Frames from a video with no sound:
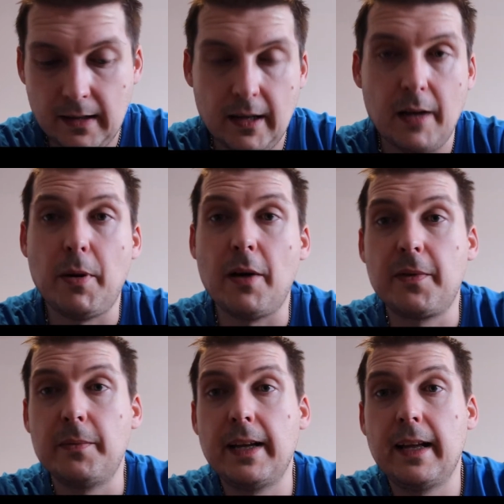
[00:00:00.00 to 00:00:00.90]
Apart
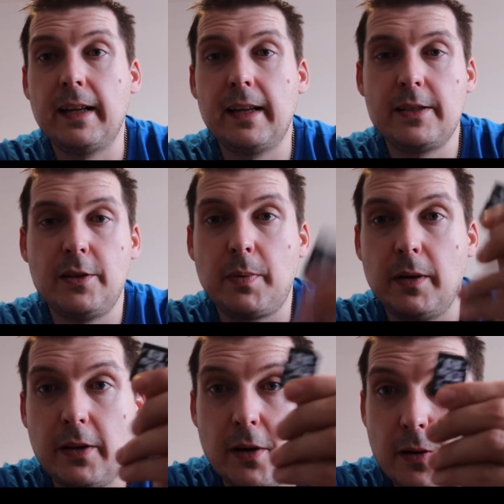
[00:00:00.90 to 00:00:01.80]
from that, as you
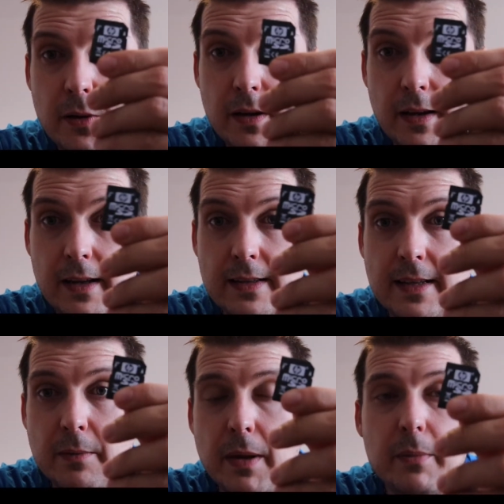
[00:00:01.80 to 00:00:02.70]
probably know,
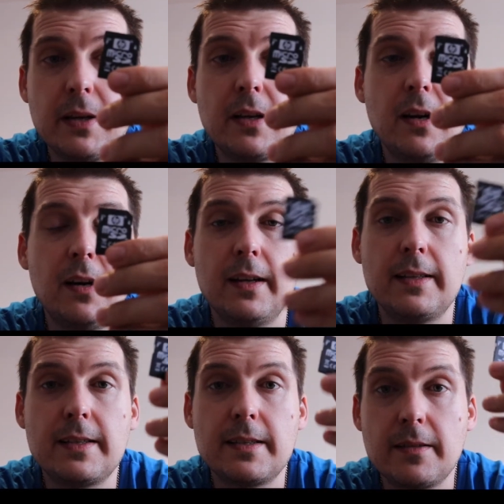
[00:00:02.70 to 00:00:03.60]
SD memory
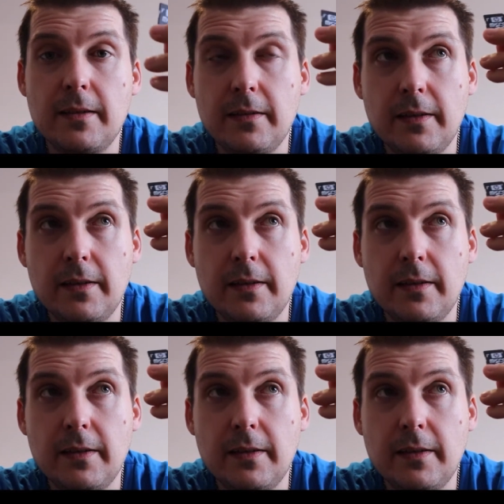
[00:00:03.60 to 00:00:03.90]
cards.